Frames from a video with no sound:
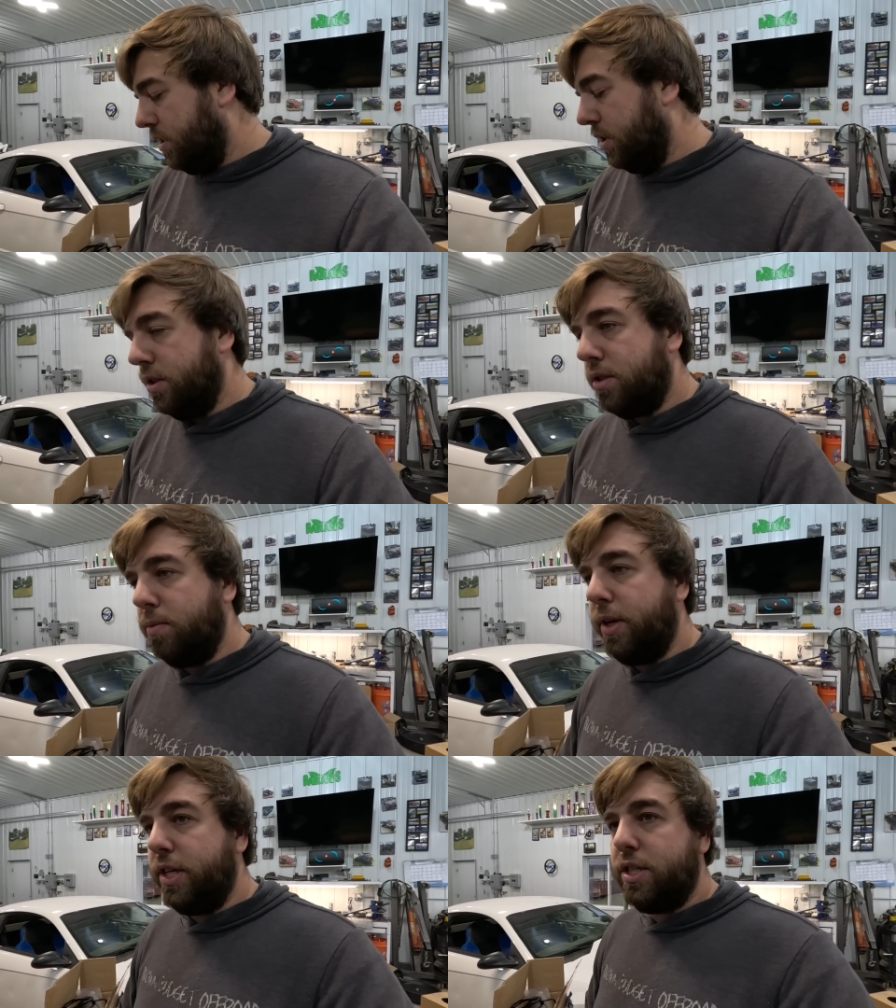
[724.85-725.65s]
to your
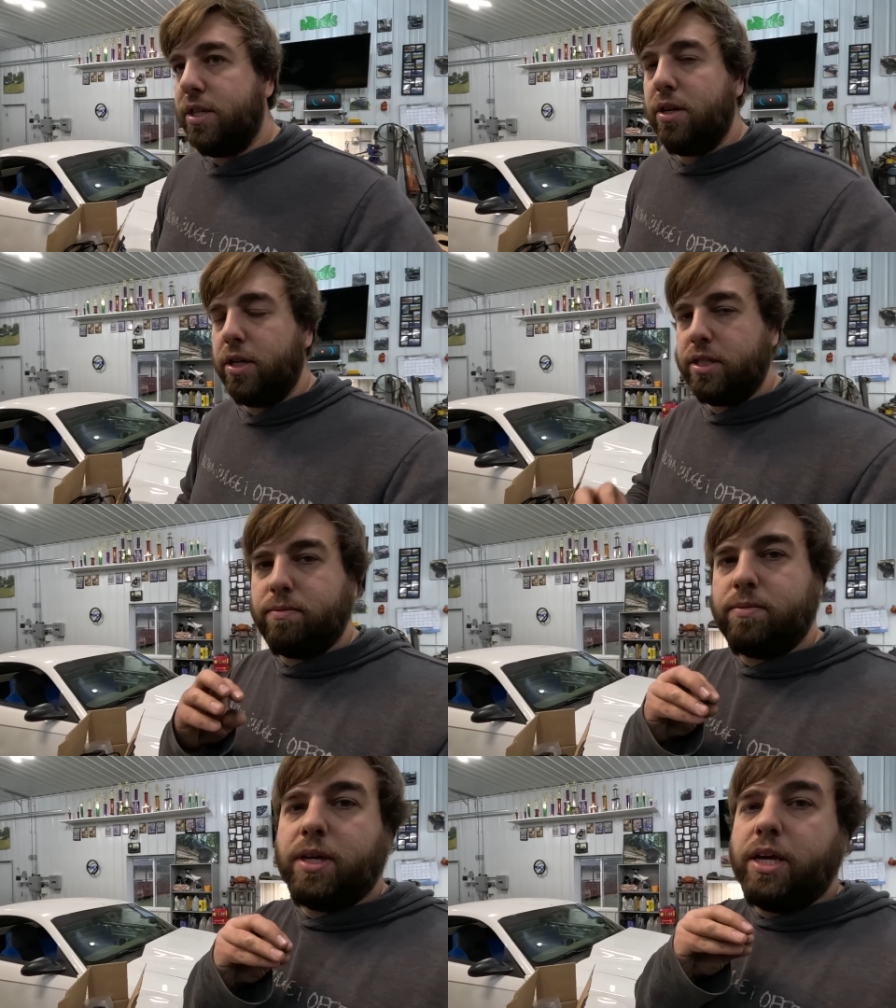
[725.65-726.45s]
switch, or
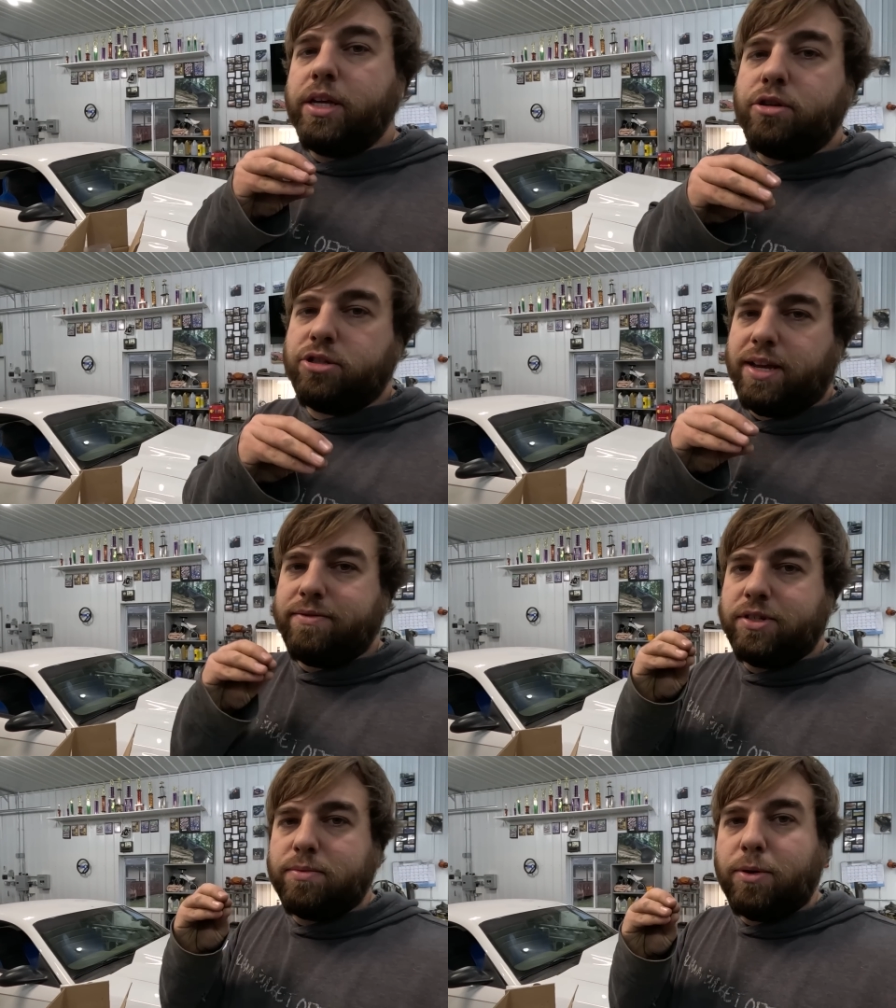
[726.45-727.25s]
you just
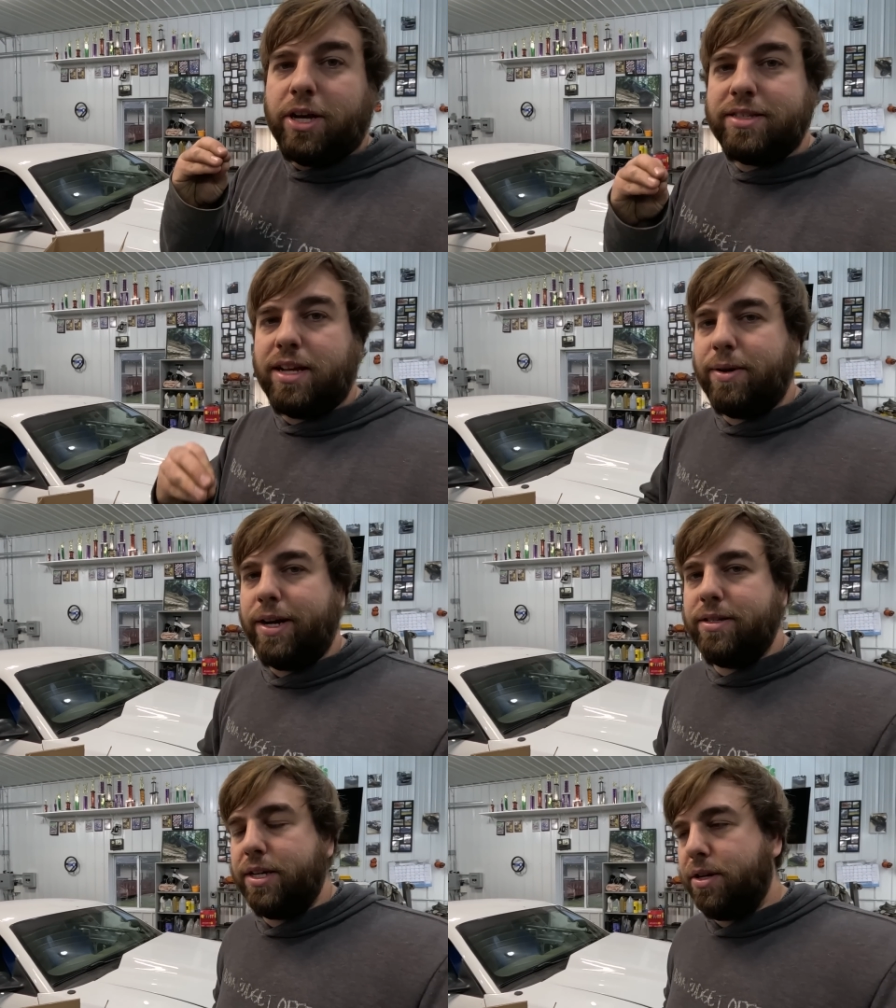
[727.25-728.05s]
have your small set of
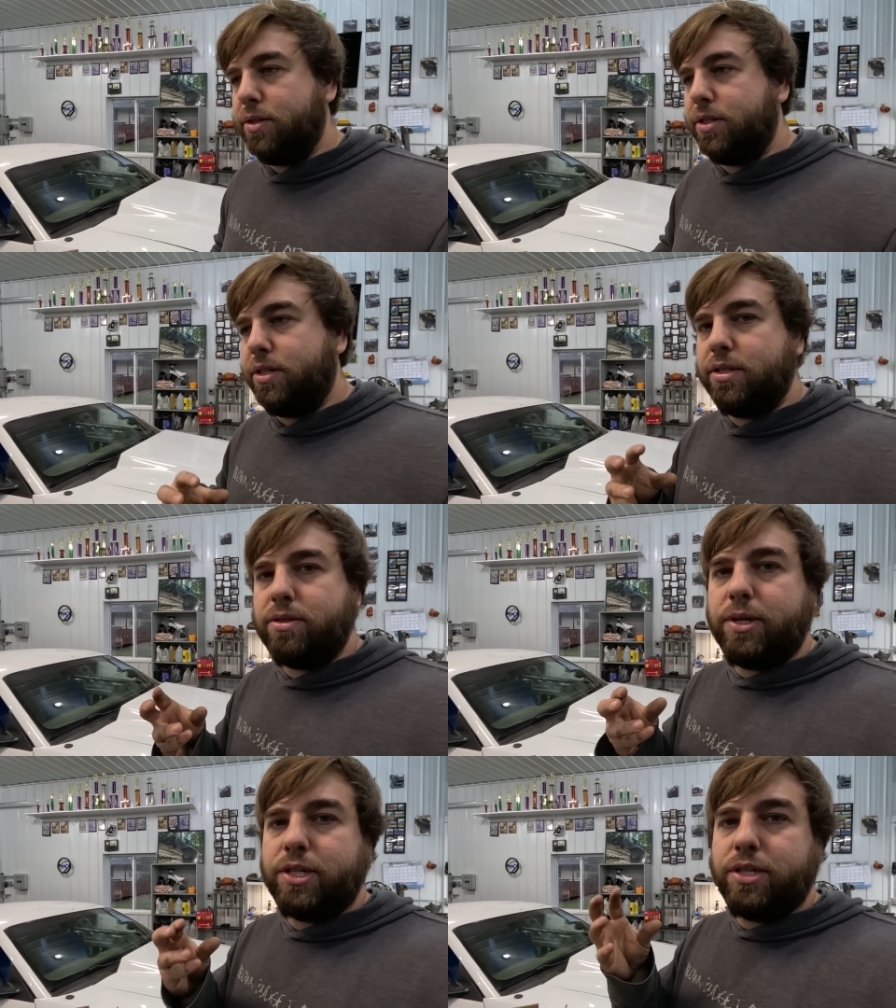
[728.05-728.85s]
wires that goes to your
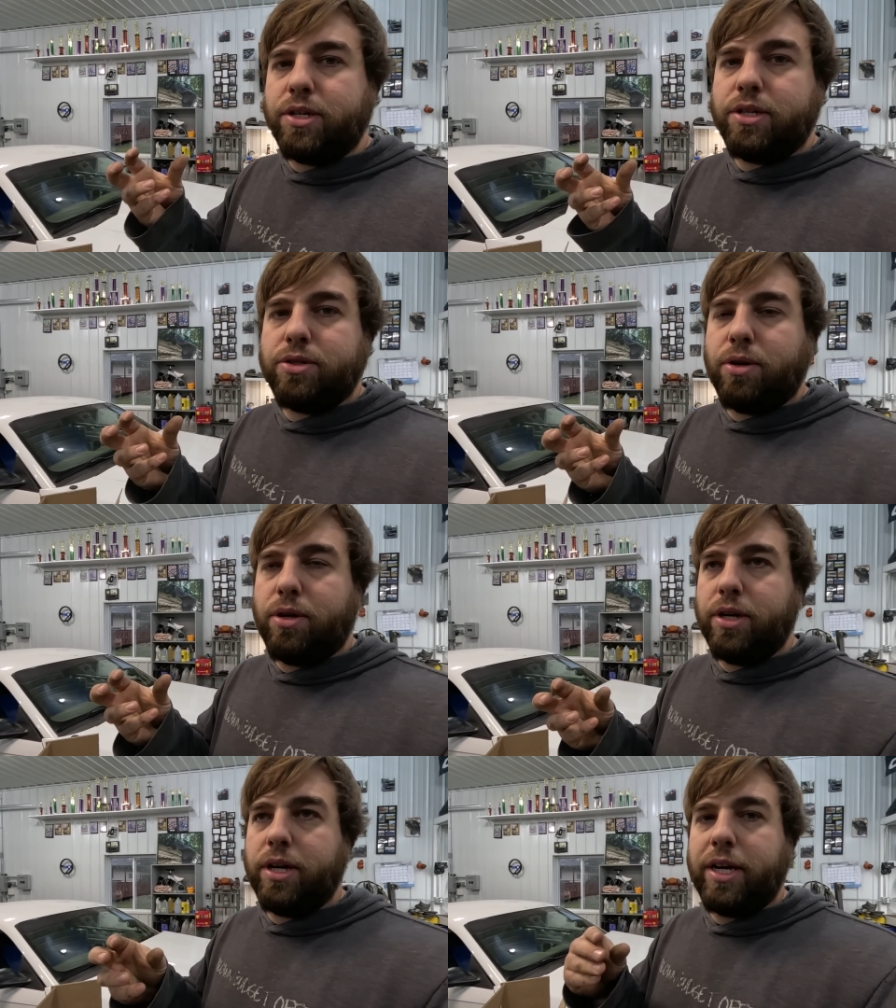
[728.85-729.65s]
switch and your
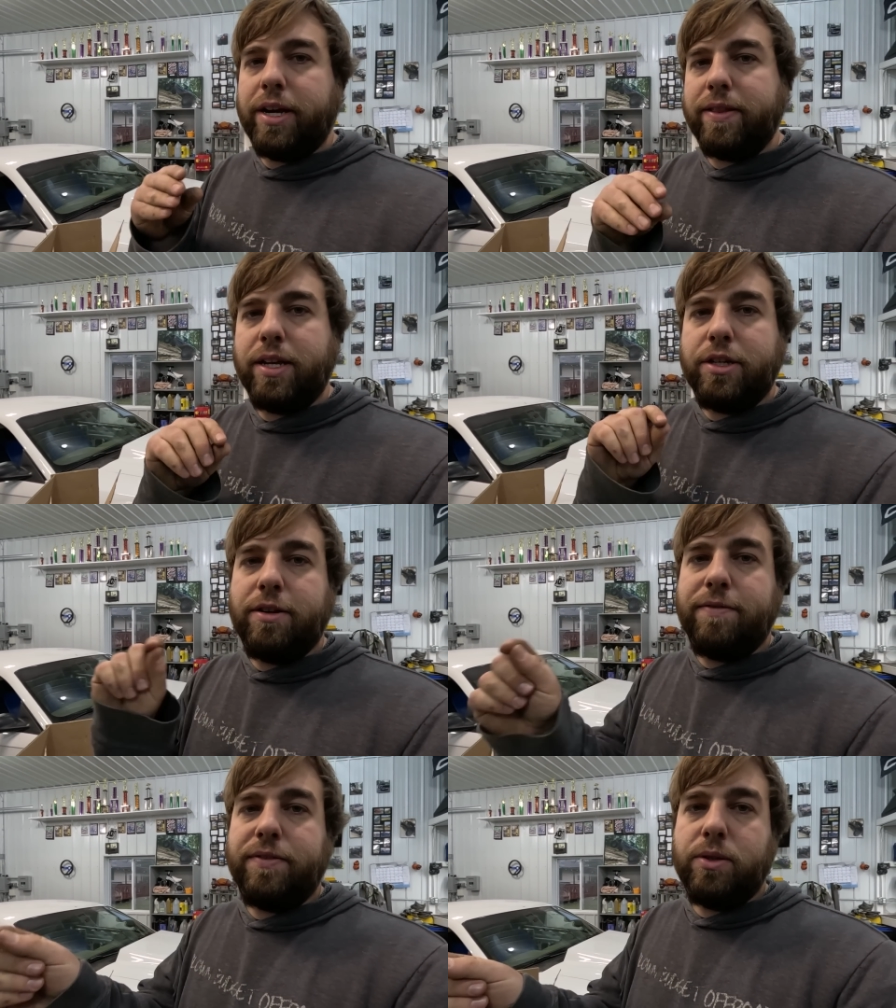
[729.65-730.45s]
controller, and then
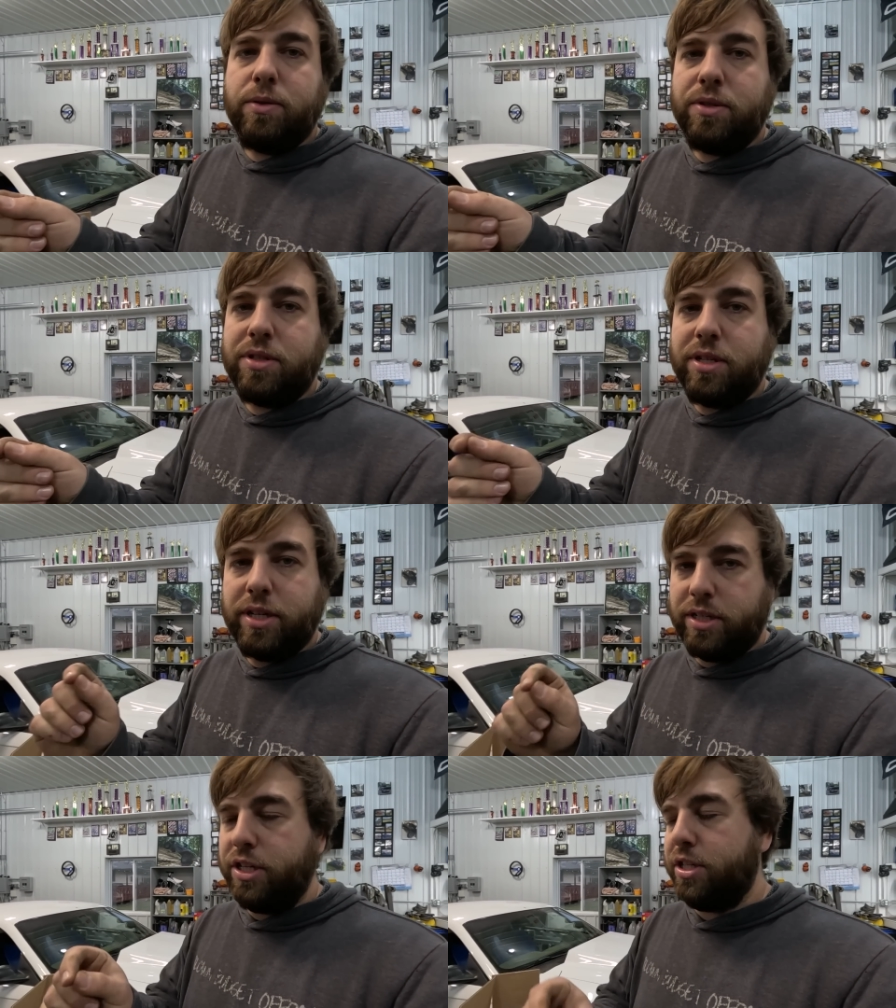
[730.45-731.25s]
your fused
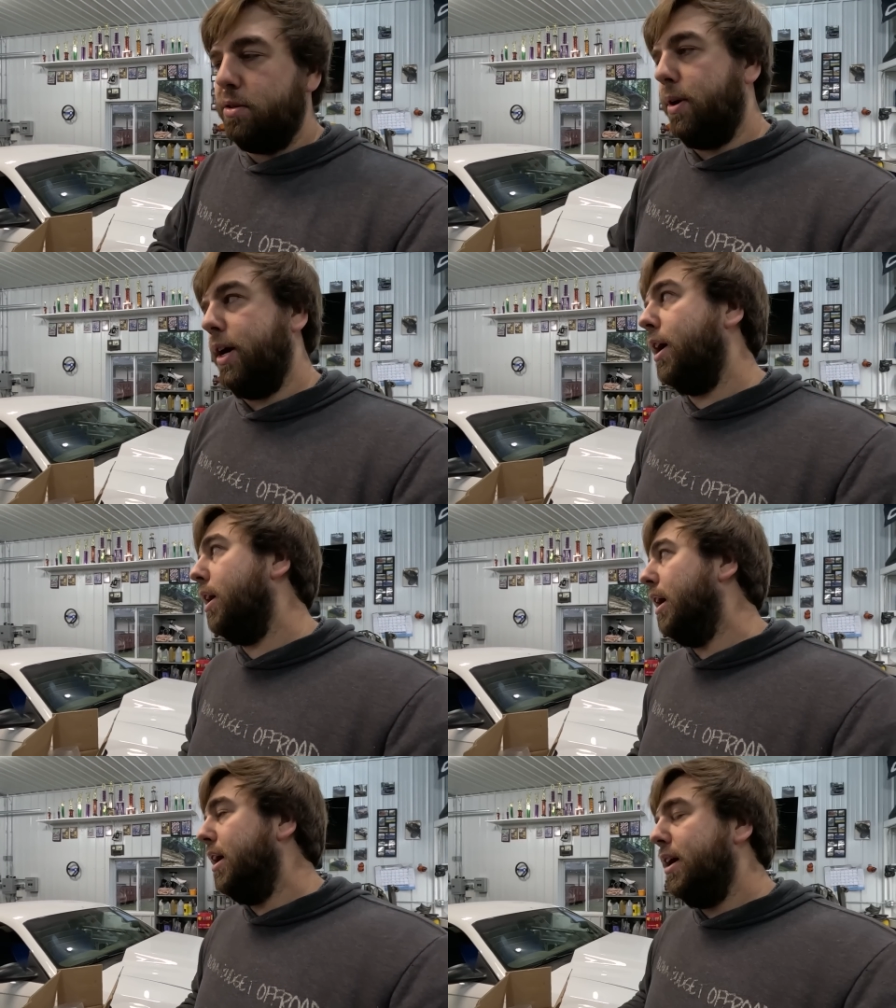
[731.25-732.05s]
ignition wire,